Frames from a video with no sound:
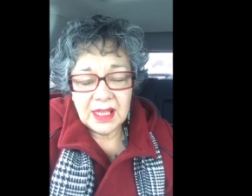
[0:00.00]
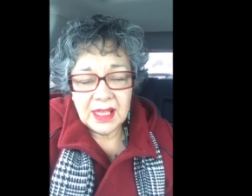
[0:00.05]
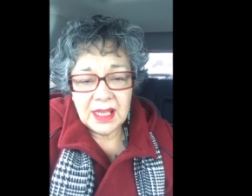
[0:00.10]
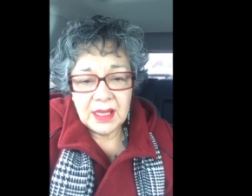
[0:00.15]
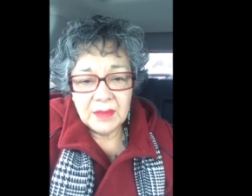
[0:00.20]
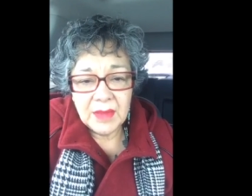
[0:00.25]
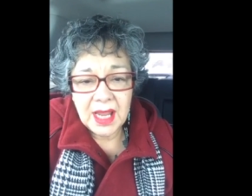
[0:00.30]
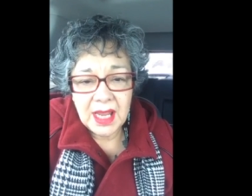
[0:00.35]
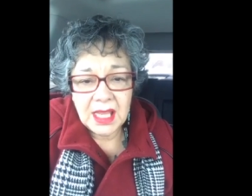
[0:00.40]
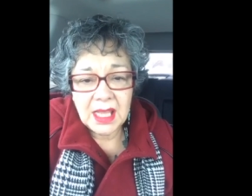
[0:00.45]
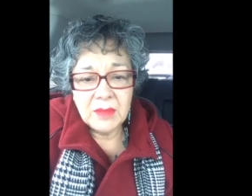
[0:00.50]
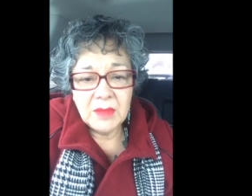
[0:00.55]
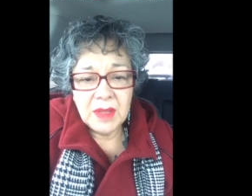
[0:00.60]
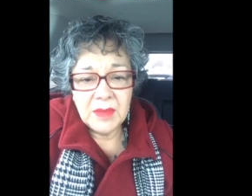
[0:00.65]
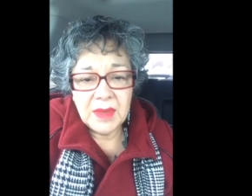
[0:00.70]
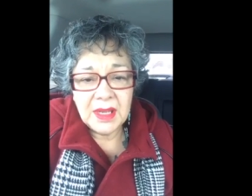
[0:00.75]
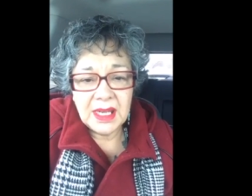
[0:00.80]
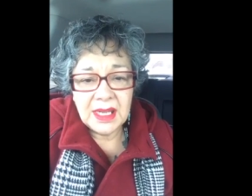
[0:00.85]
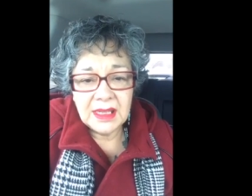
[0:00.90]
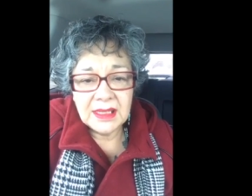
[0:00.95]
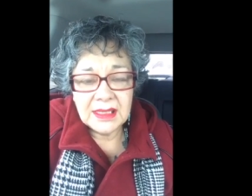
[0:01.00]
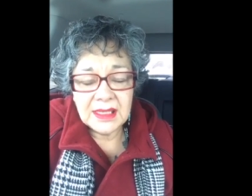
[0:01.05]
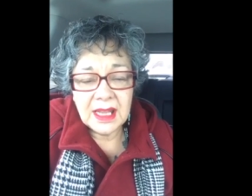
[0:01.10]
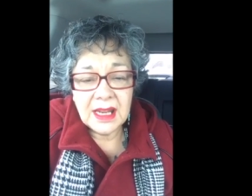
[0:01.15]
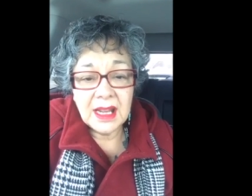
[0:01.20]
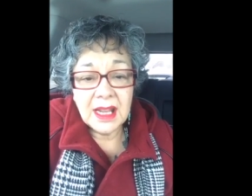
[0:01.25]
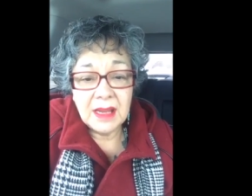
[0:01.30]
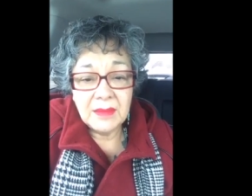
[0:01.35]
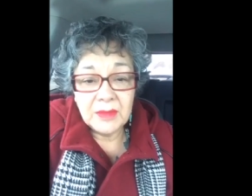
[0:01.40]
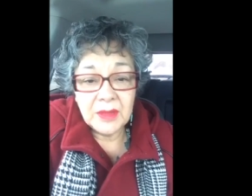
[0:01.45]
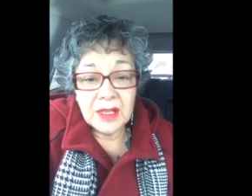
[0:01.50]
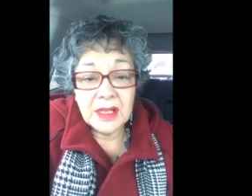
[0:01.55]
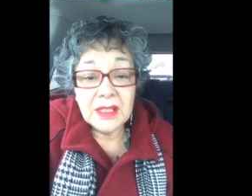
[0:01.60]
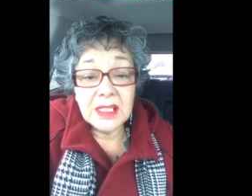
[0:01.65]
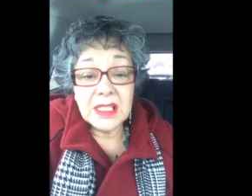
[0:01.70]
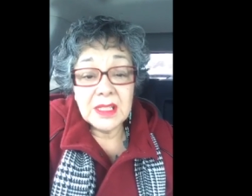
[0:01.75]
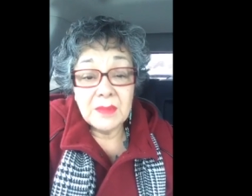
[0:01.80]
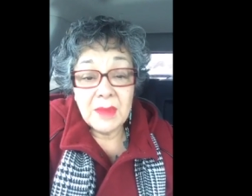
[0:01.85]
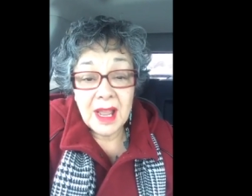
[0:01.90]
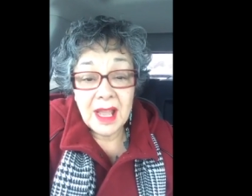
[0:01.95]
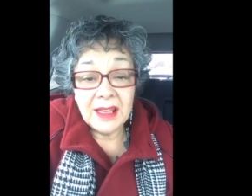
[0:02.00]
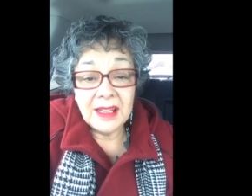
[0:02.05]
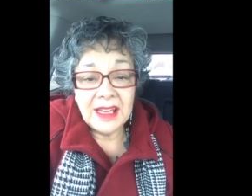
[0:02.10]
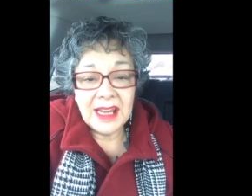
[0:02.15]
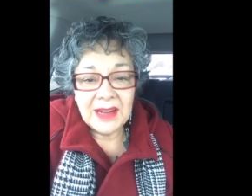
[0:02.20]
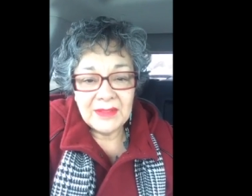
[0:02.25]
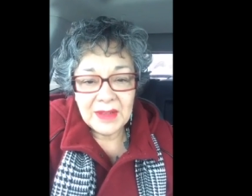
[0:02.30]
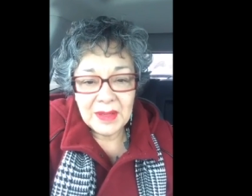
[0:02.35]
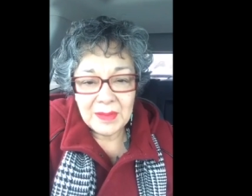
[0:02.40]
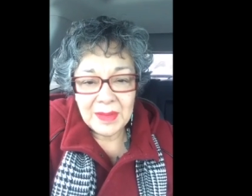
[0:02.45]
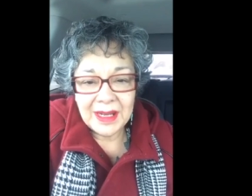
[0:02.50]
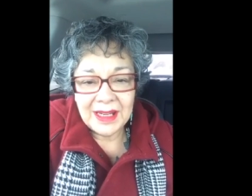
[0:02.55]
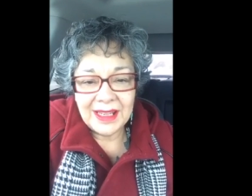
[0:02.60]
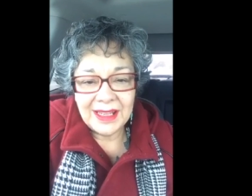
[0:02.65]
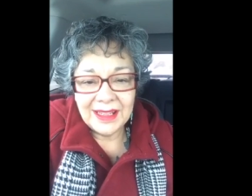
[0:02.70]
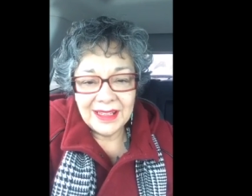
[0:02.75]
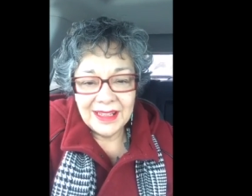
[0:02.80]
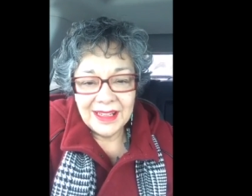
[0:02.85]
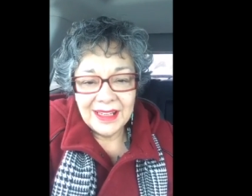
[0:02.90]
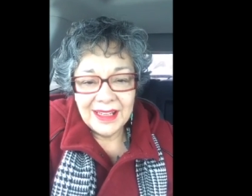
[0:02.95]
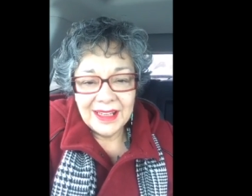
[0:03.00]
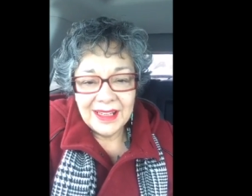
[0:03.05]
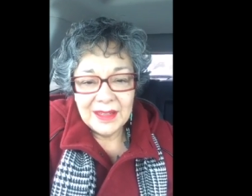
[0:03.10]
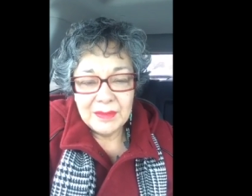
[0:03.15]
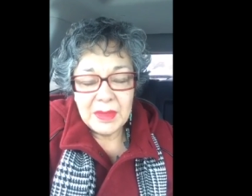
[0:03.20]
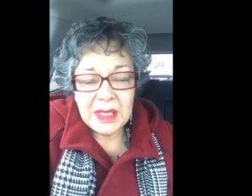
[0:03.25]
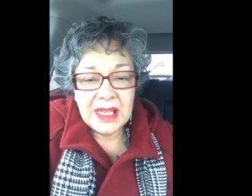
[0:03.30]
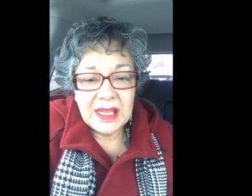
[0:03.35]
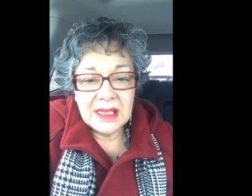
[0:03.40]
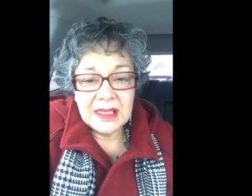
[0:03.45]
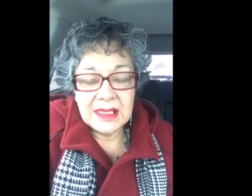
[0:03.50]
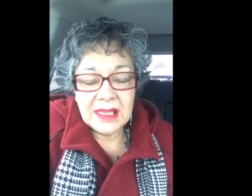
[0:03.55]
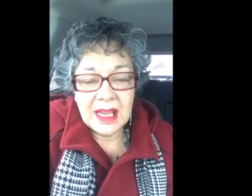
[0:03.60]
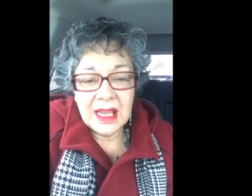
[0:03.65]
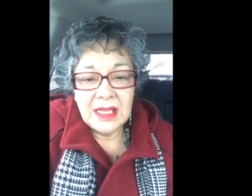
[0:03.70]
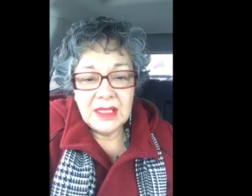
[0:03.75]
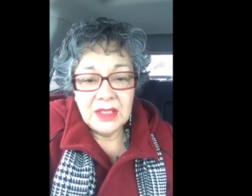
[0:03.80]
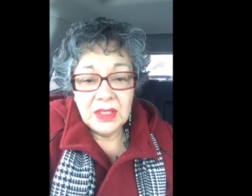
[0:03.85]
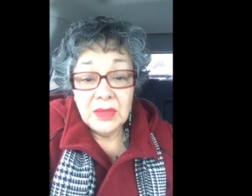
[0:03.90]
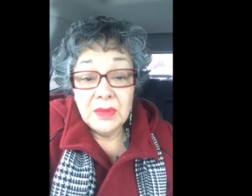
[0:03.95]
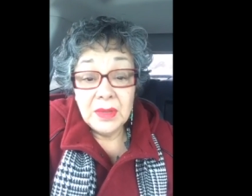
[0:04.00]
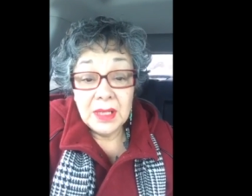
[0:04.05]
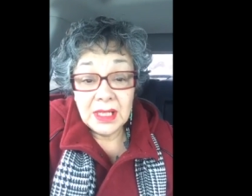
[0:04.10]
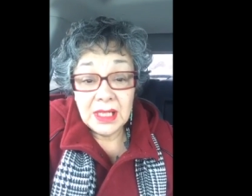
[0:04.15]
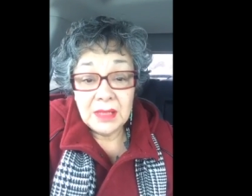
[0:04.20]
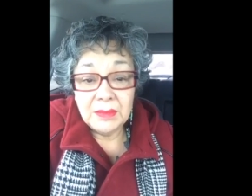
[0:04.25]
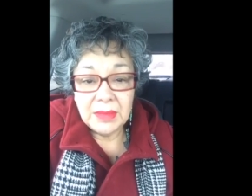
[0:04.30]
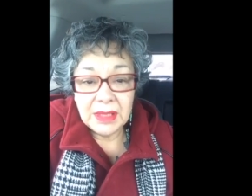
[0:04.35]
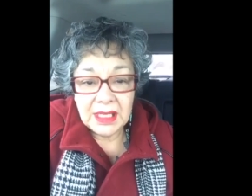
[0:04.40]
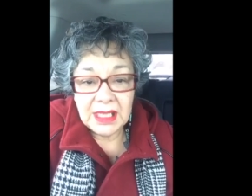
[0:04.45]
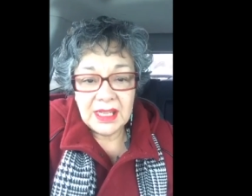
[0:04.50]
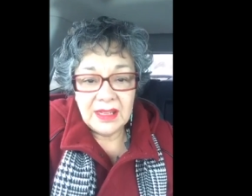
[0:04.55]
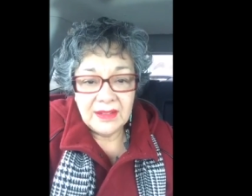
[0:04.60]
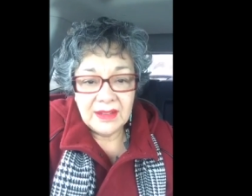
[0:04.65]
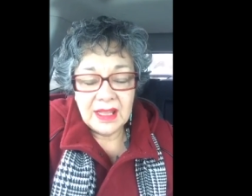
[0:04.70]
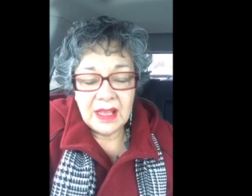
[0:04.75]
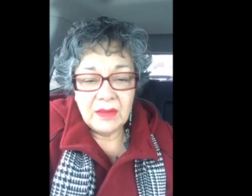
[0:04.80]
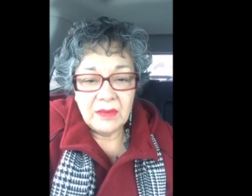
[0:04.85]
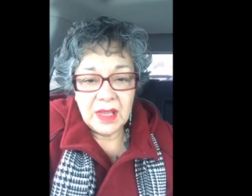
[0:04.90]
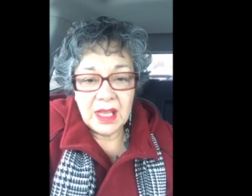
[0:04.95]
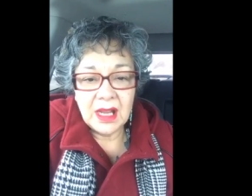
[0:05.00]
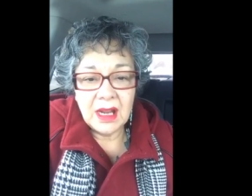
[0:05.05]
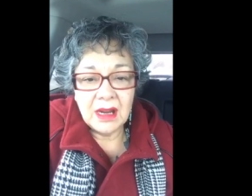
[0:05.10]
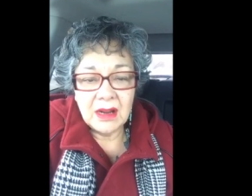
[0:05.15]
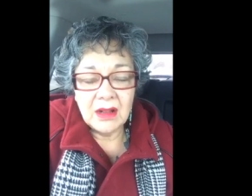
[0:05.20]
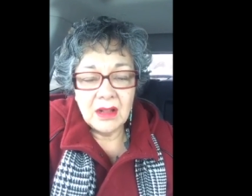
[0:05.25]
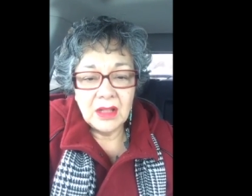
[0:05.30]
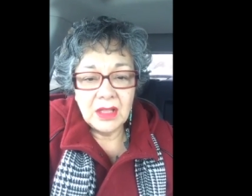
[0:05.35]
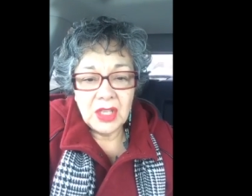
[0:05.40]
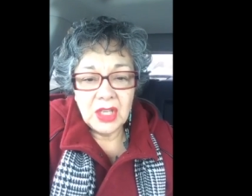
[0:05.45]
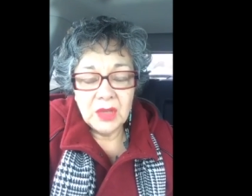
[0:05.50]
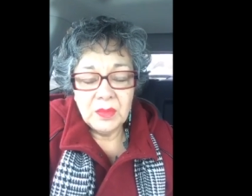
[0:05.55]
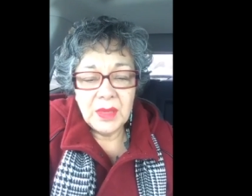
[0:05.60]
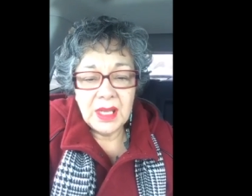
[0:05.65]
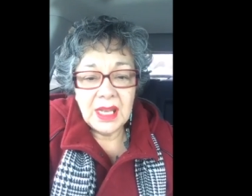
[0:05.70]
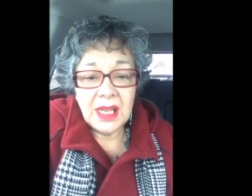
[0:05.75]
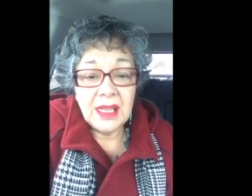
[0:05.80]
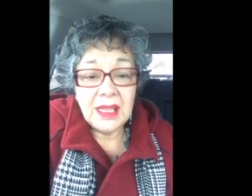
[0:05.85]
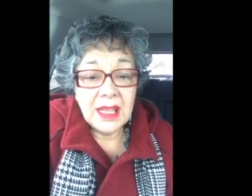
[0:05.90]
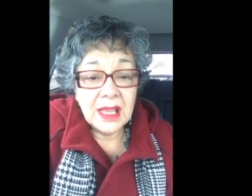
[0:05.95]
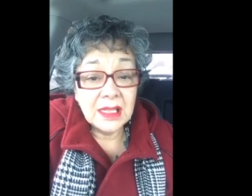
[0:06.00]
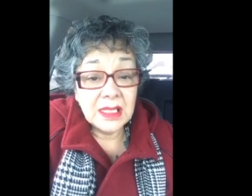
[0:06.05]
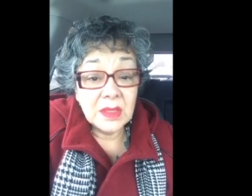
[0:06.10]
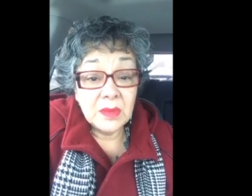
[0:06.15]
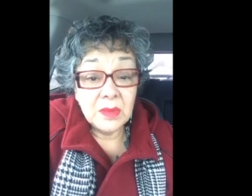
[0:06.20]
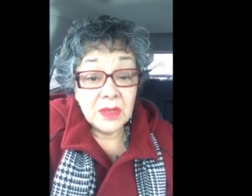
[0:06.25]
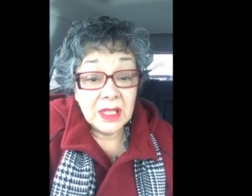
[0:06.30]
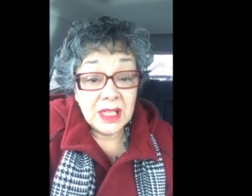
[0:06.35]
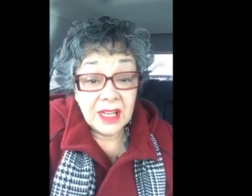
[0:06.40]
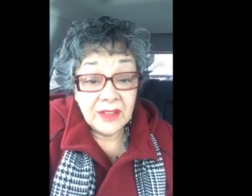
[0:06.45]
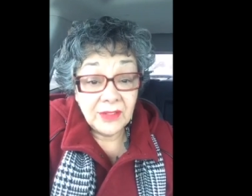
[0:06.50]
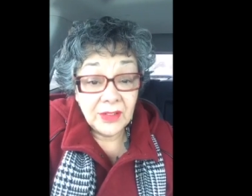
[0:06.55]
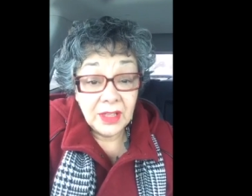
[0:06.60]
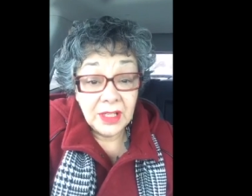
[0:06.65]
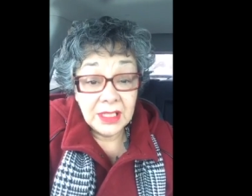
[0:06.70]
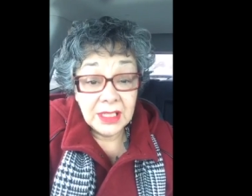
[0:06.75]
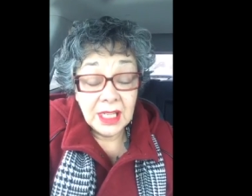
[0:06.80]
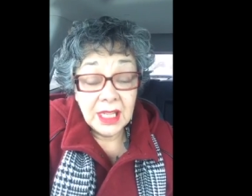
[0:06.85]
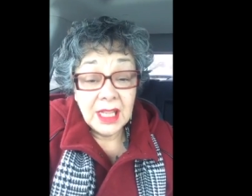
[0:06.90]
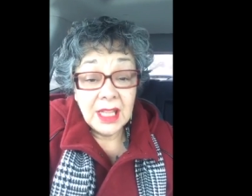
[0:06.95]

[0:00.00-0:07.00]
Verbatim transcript: And my commitment is that I'm going to smile at everybody because I do really believe that we are all human. And yes, we're different.